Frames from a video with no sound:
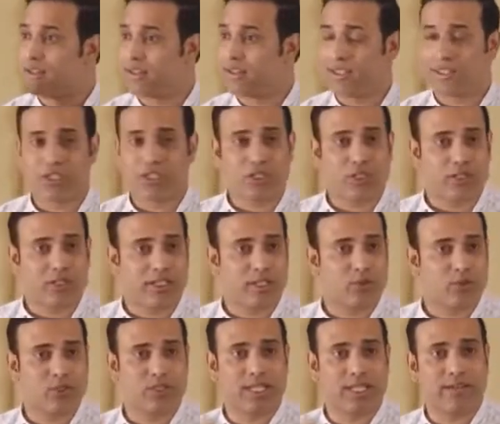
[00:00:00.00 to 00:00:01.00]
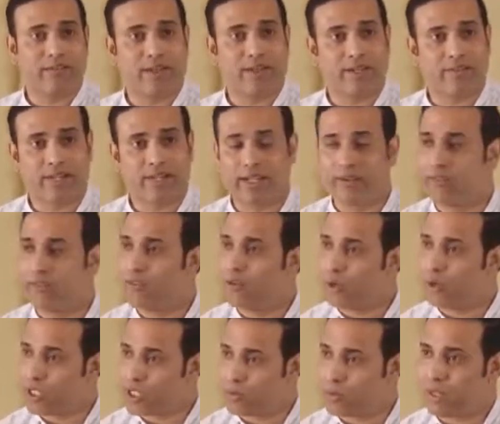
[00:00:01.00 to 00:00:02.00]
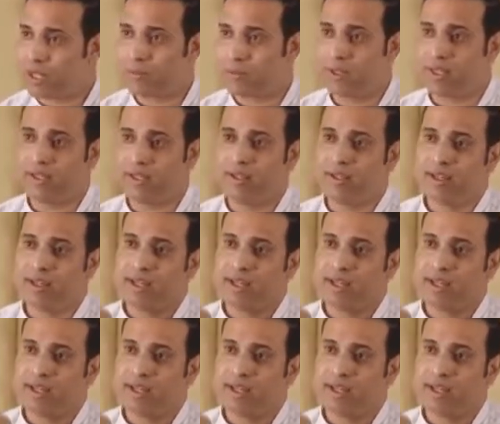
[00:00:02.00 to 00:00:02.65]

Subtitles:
decision, it was never ever influenced by me,